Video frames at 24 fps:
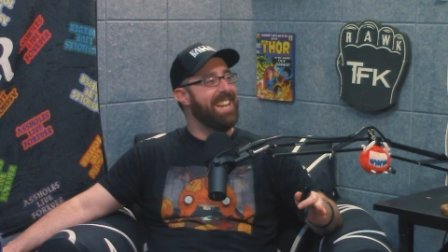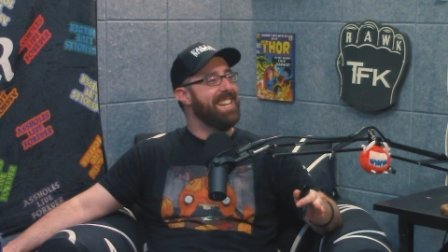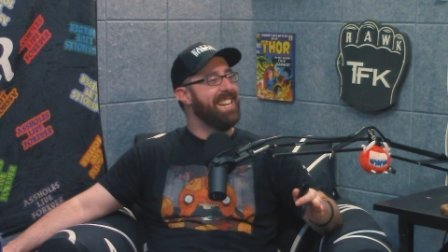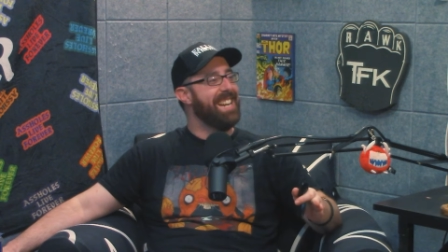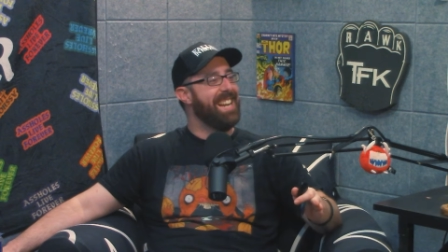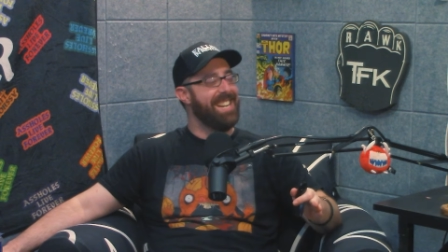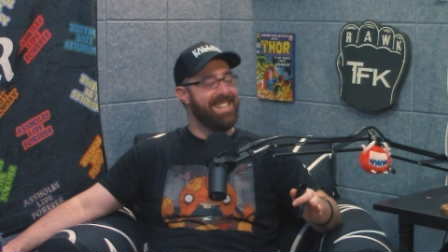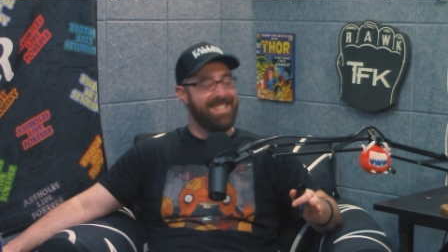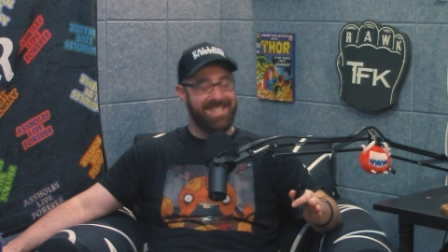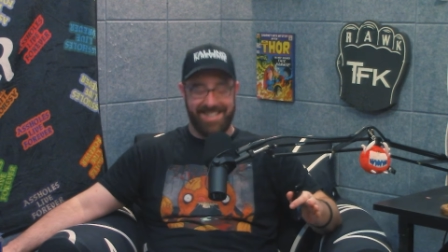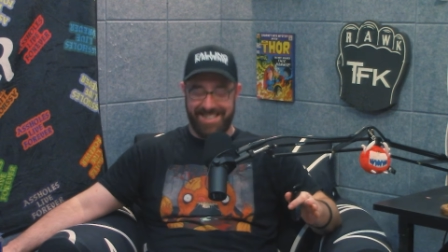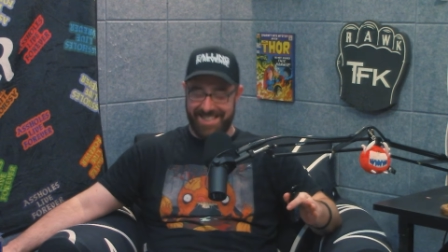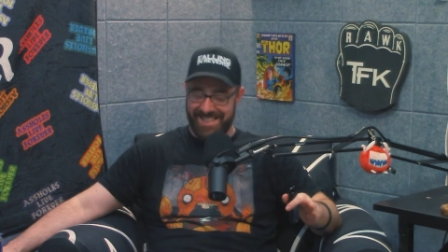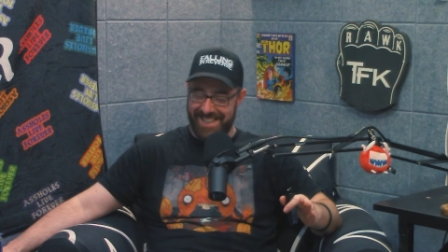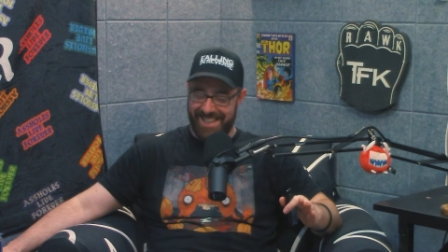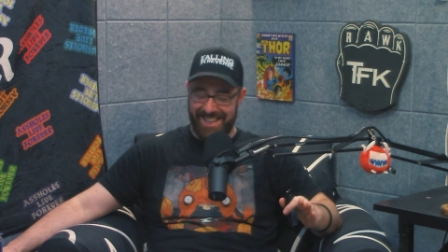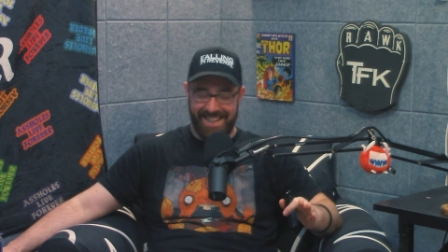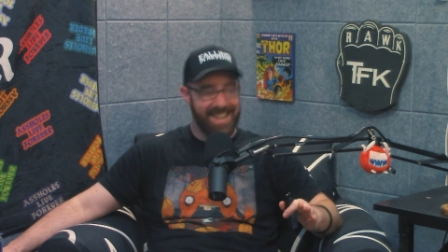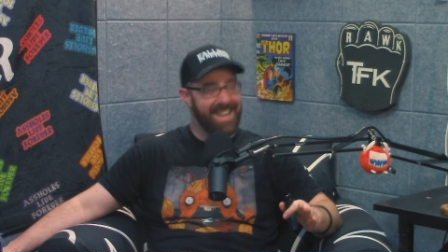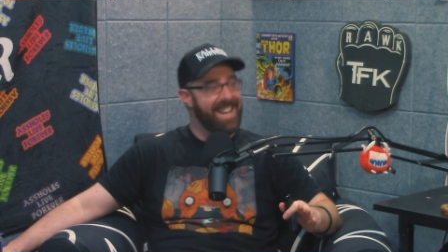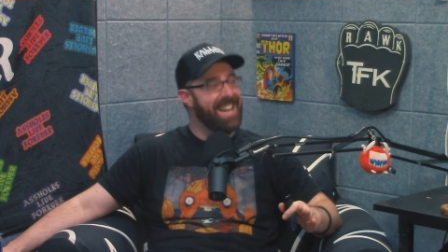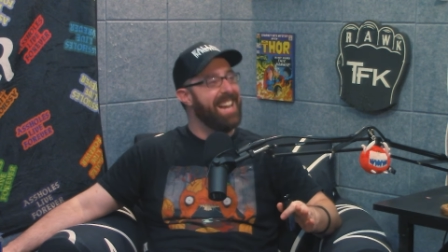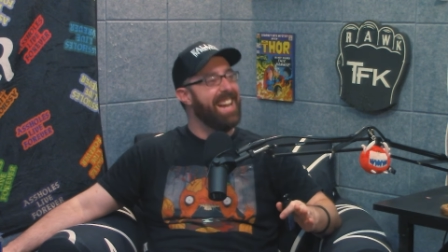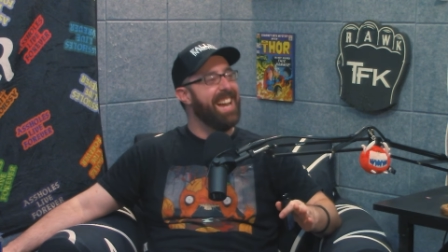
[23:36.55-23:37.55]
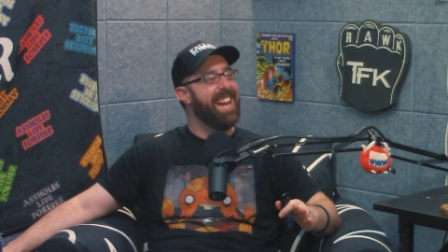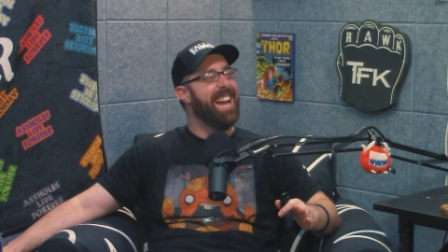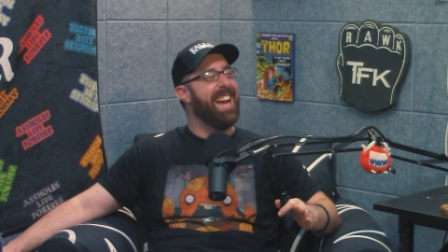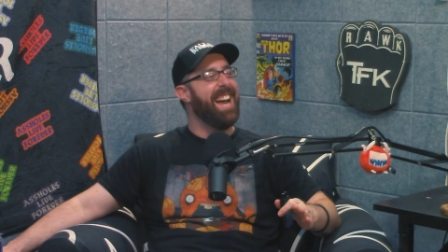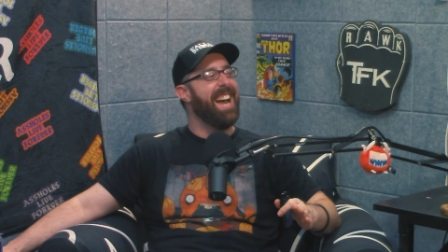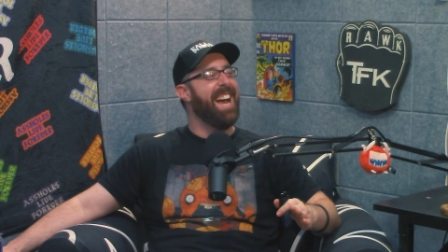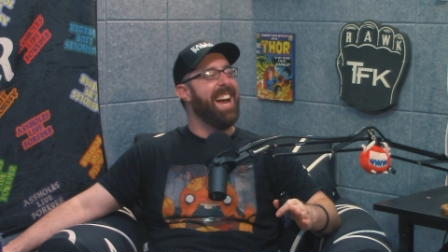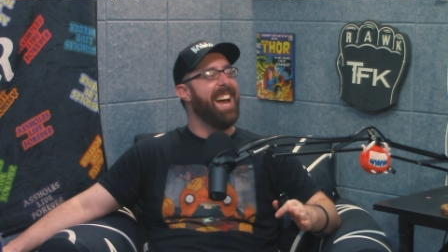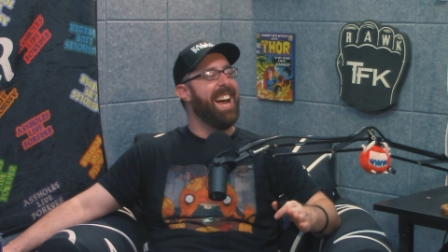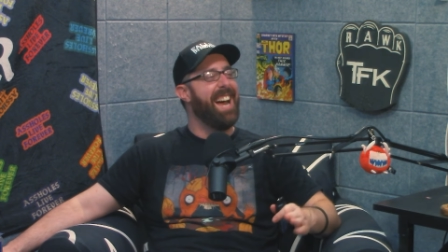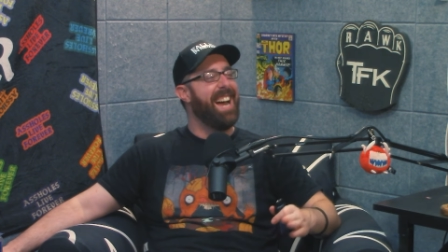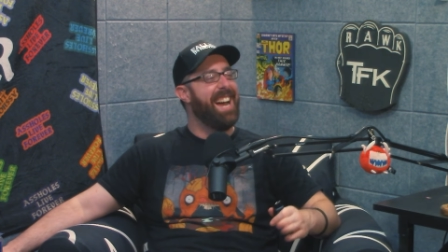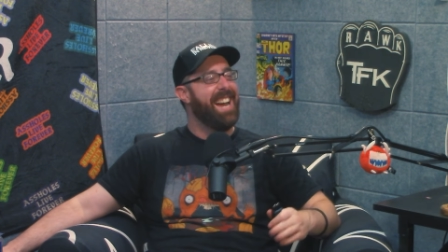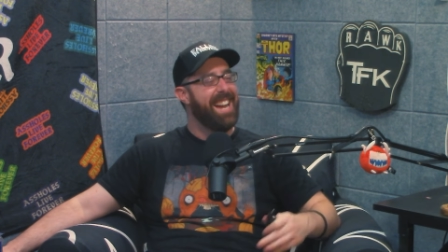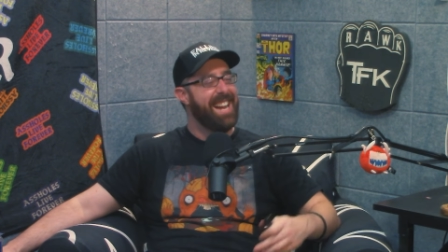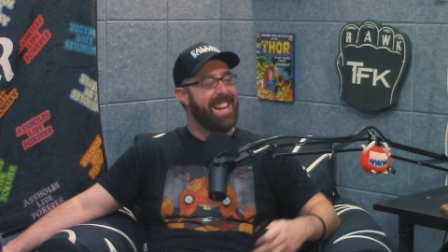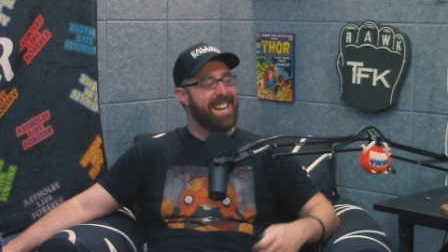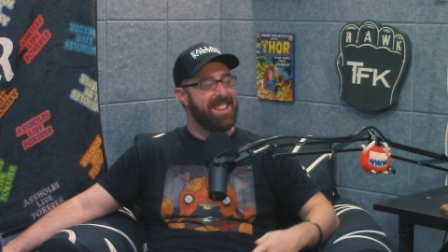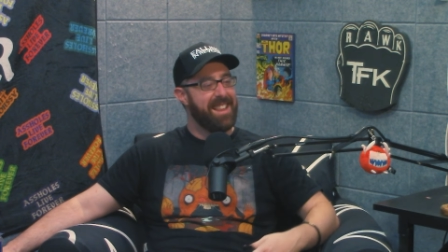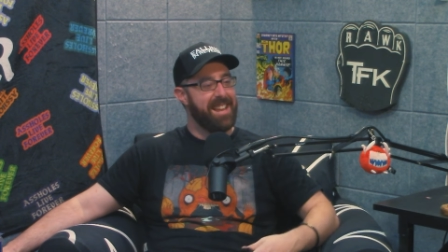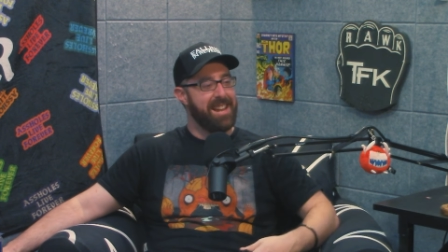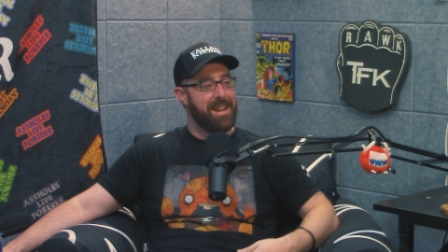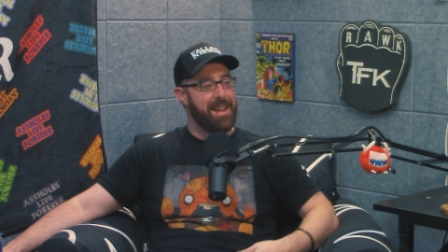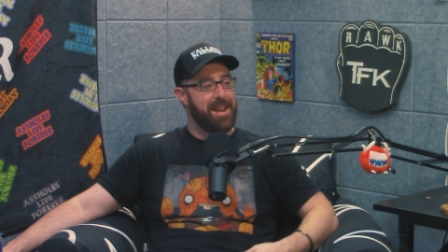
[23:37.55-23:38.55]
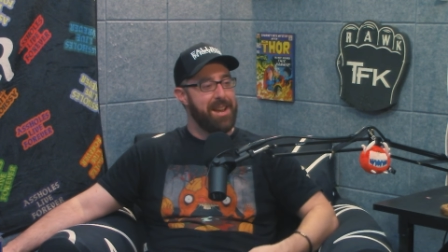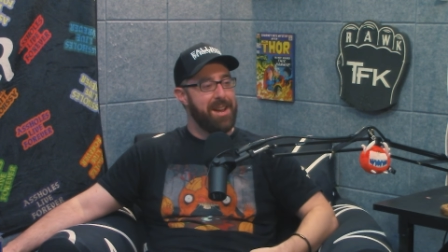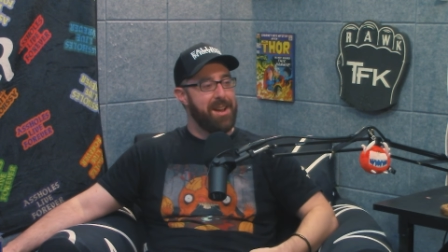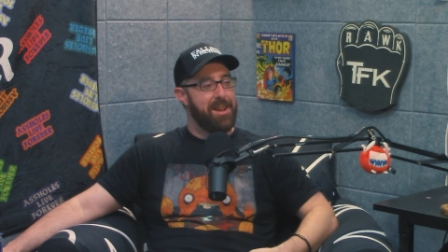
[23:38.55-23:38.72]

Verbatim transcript: and just like I'm not